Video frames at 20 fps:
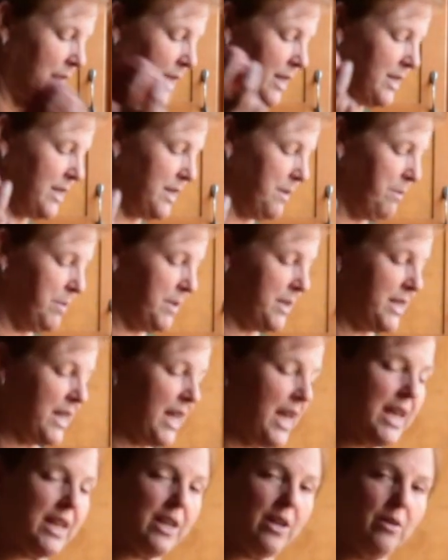and some
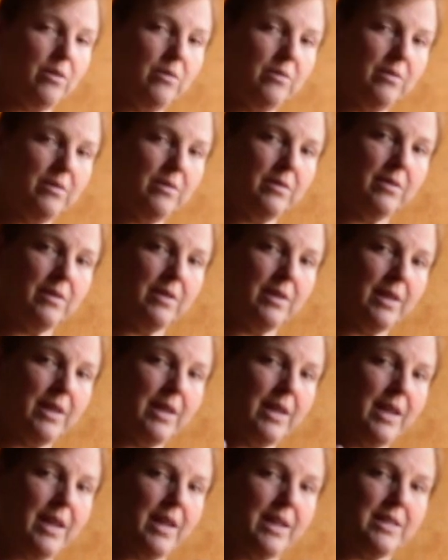potato
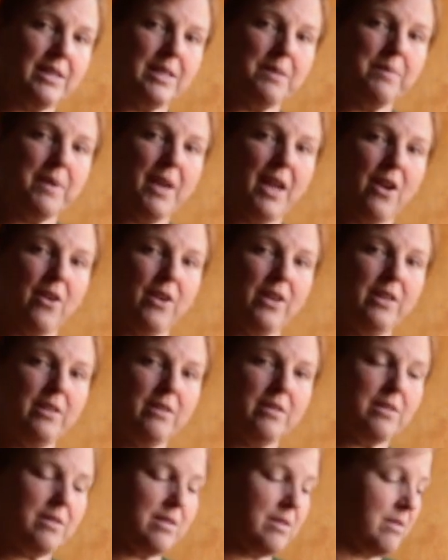and some
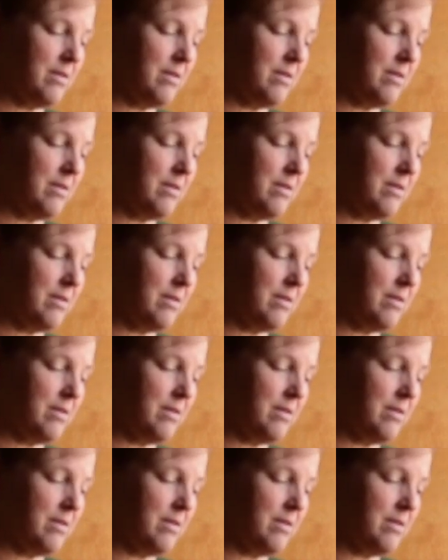carrots.